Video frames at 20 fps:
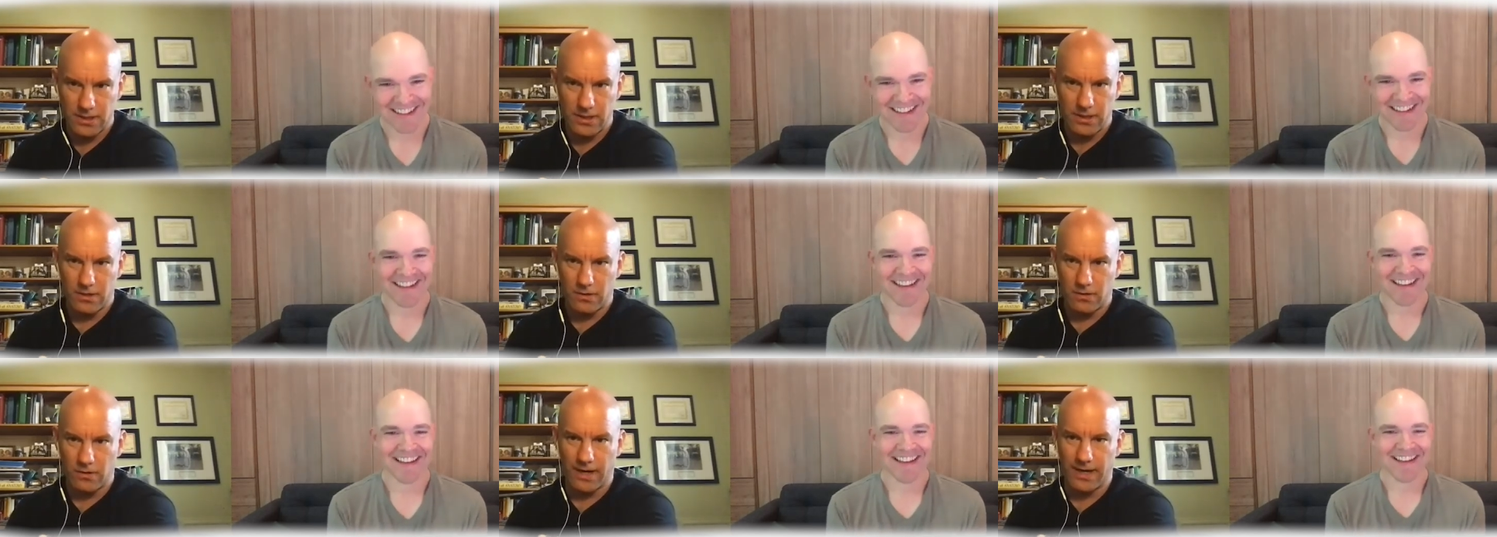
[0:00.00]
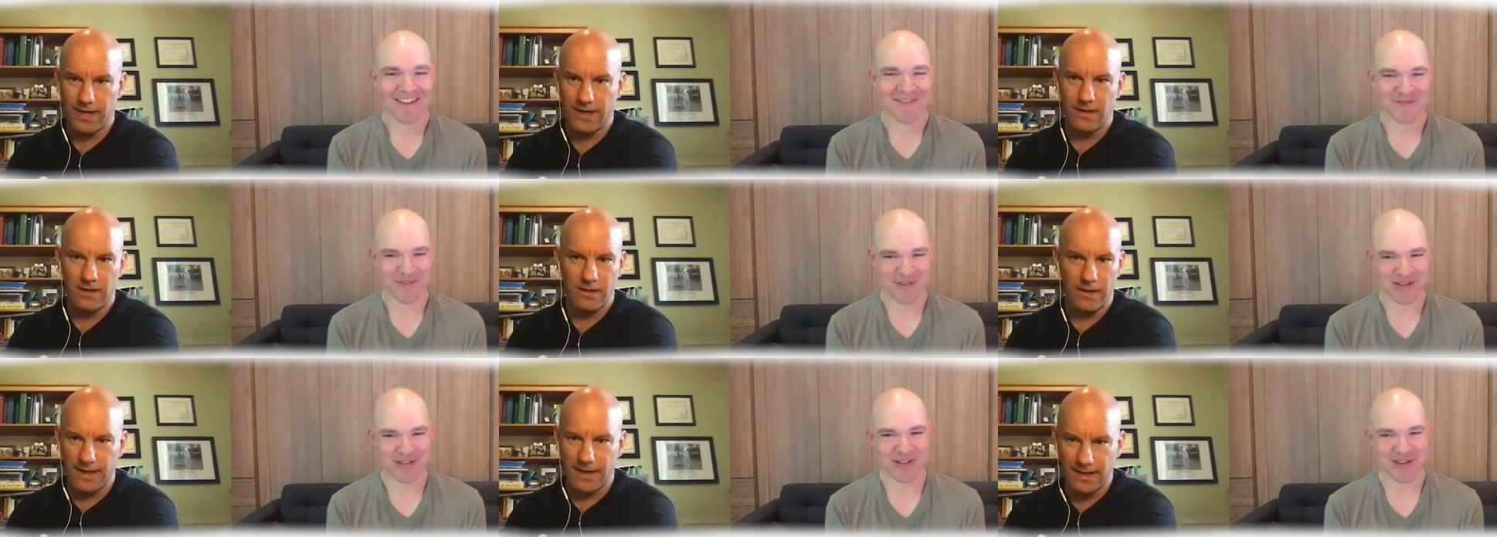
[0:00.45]
Speaker 1: right?
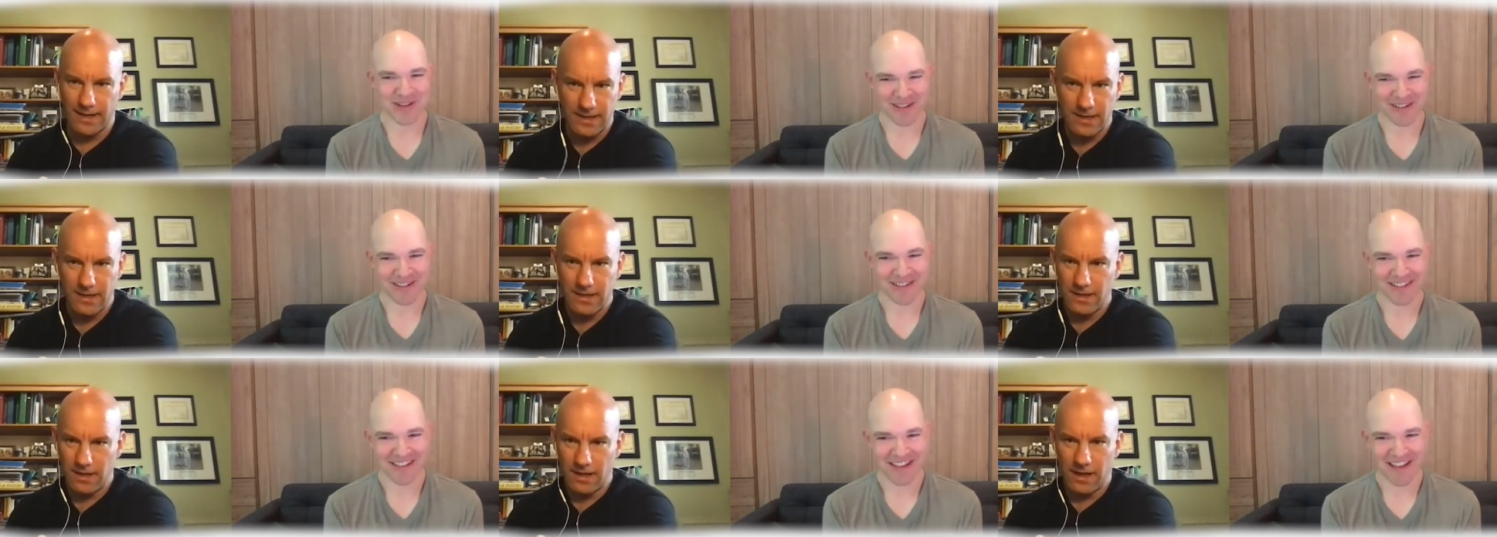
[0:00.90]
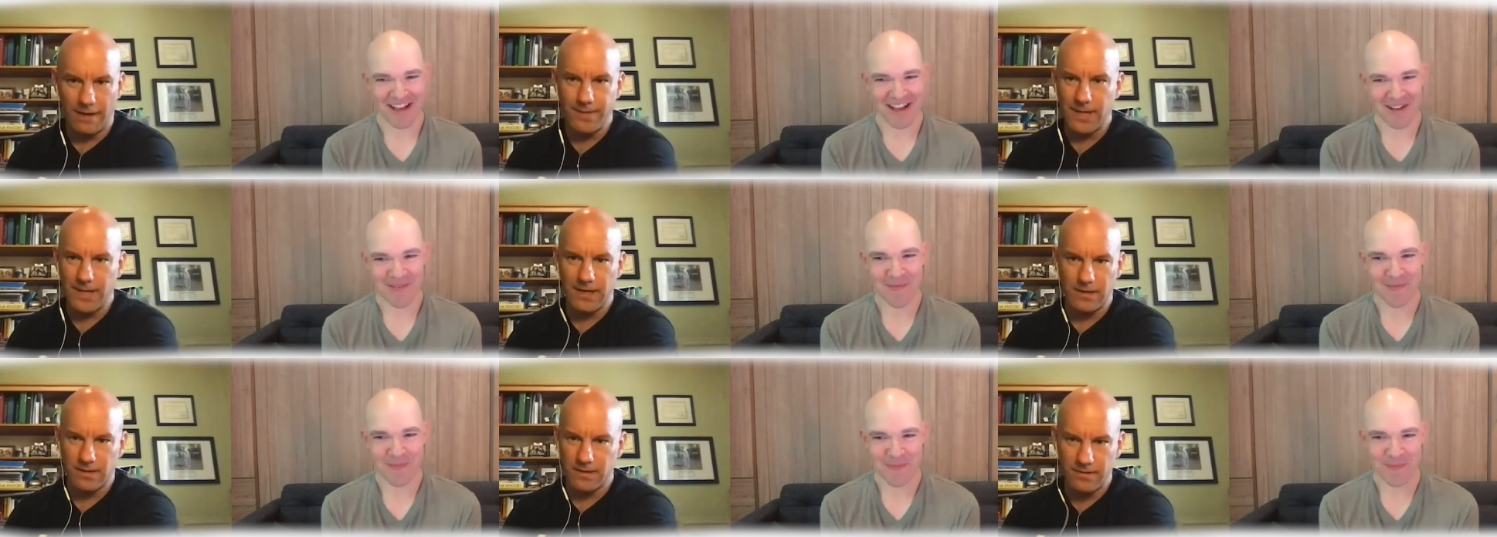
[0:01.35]
Like, sure, yeah. I
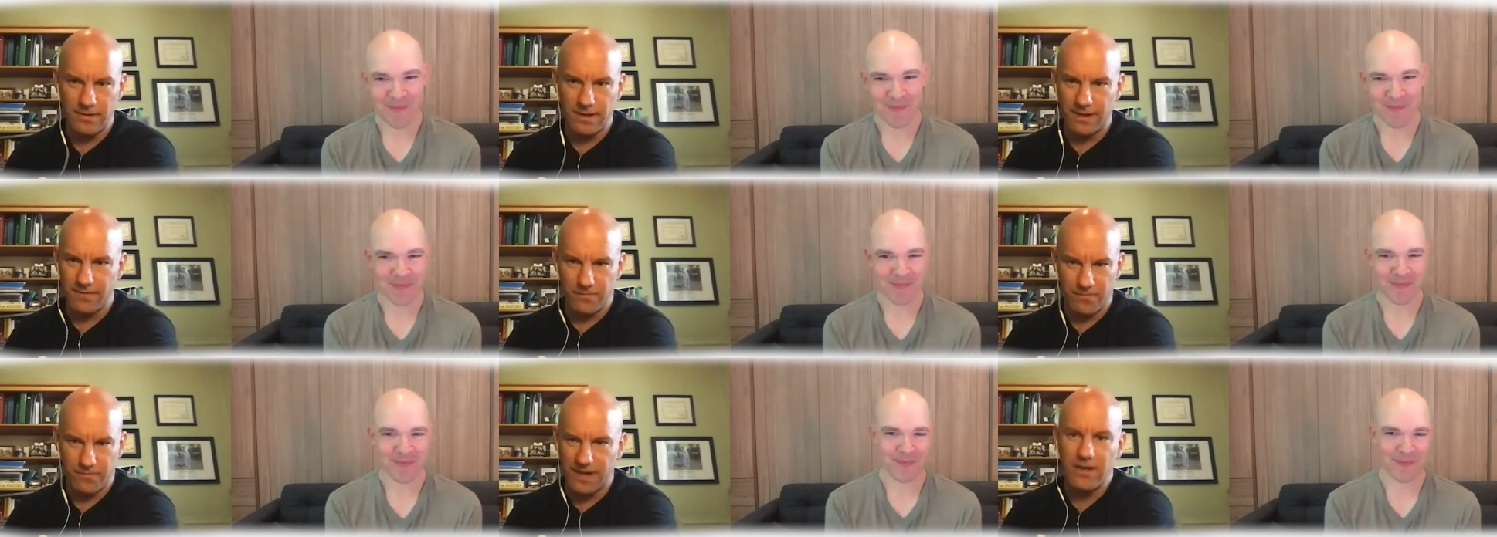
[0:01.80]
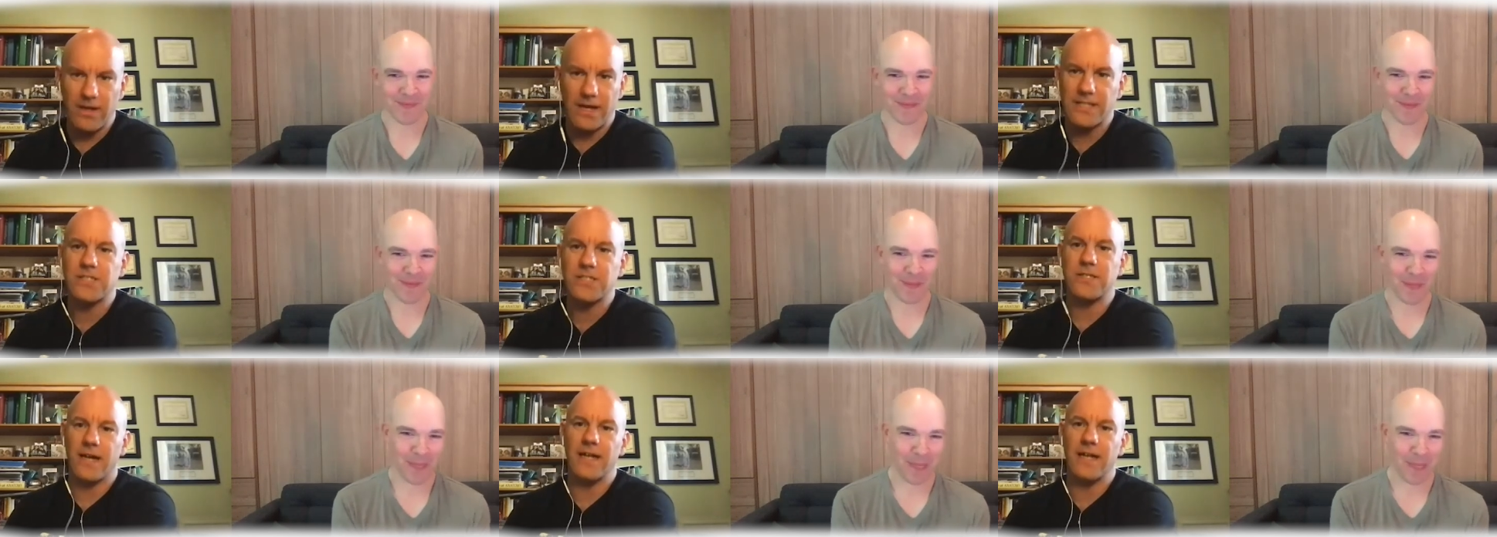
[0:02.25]
mean, it's